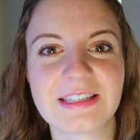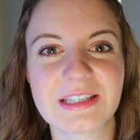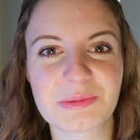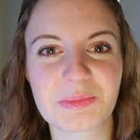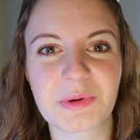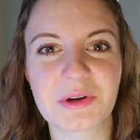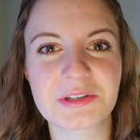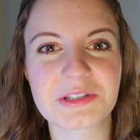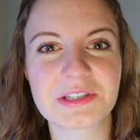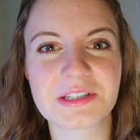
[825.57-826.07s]
This
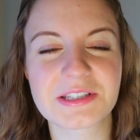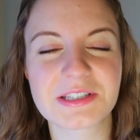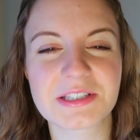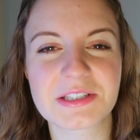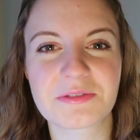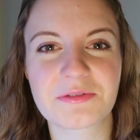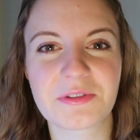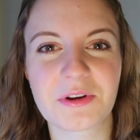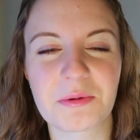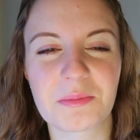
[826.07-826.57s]
person
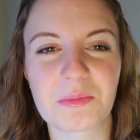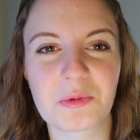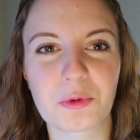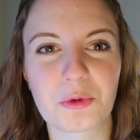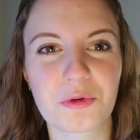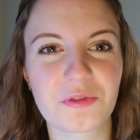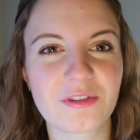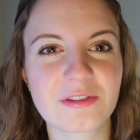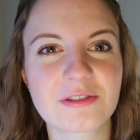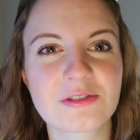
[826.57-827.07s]
is from
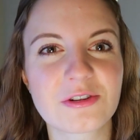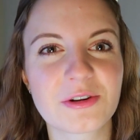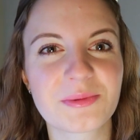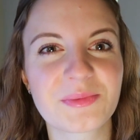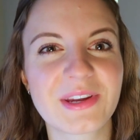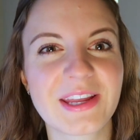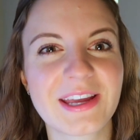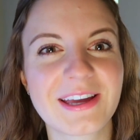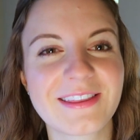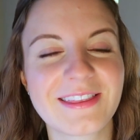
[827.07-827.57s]
northern
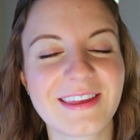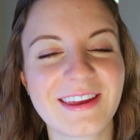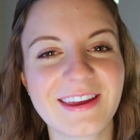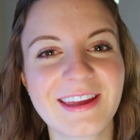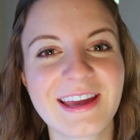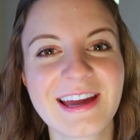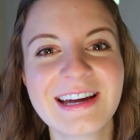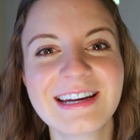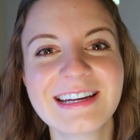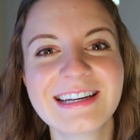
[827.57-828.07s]
Germany, I
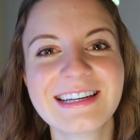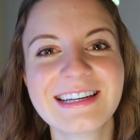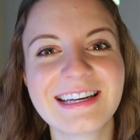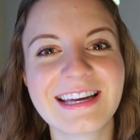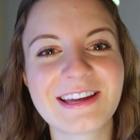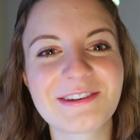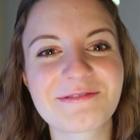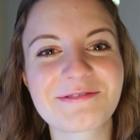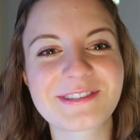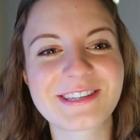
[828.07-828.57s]
think,
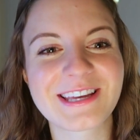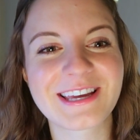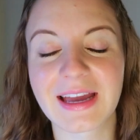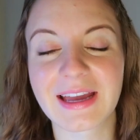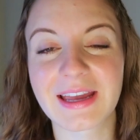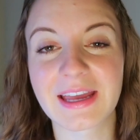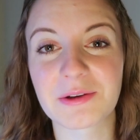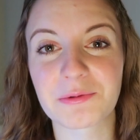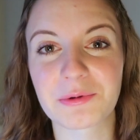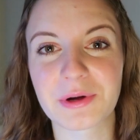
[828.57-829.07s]
and was like,
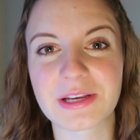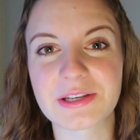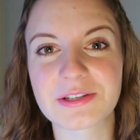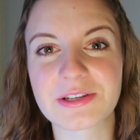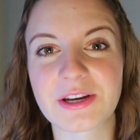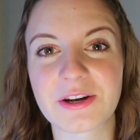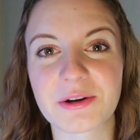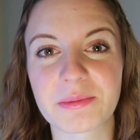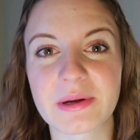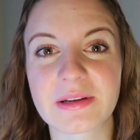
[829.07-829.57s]
I can't wait
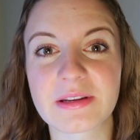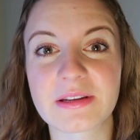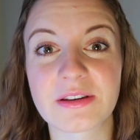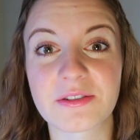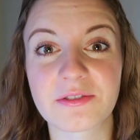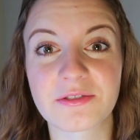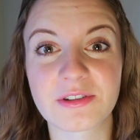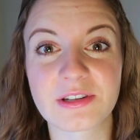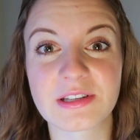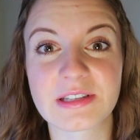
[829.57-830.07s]
to hear about the
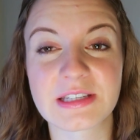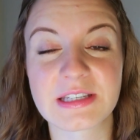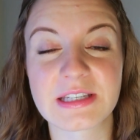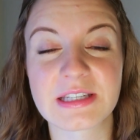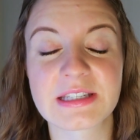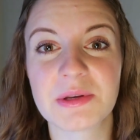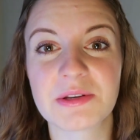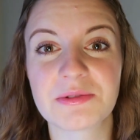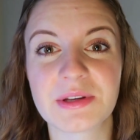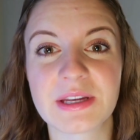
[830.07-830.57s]

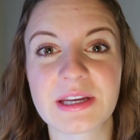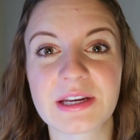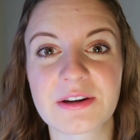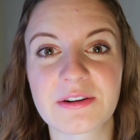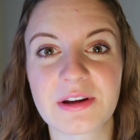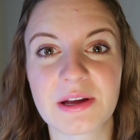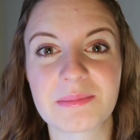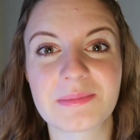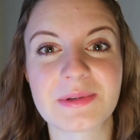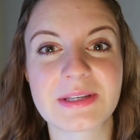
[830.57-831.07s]
differences between
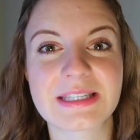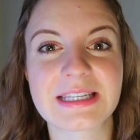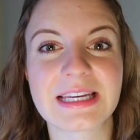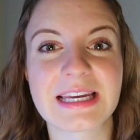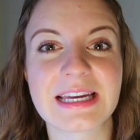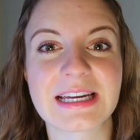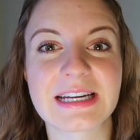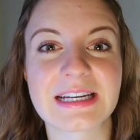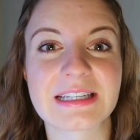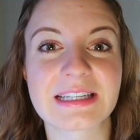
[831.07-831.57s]
Krampus
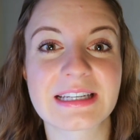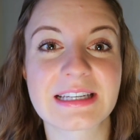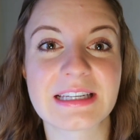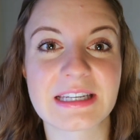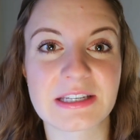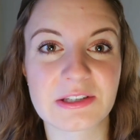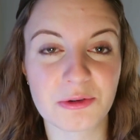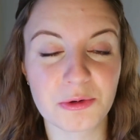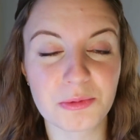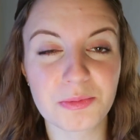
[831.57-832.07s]
and
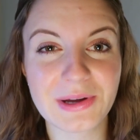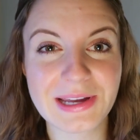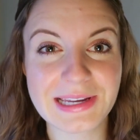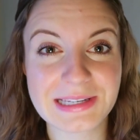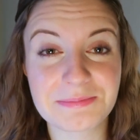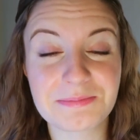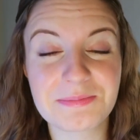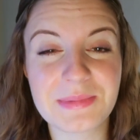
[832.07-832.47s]
Knecht Ruprecht.